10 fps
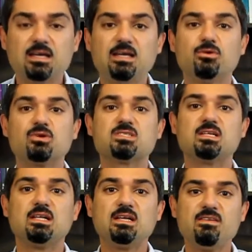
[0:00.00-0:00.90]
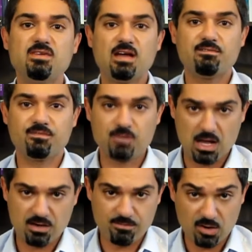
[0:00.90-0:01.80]
in order to alleviate
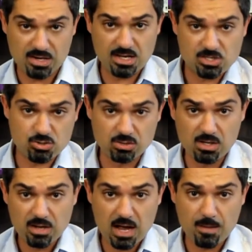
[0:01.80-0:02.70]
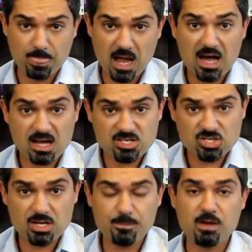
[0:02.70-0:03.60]
financial
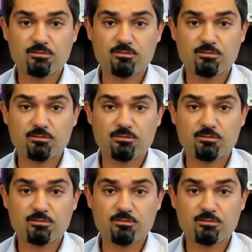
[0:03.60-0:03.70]
hardship,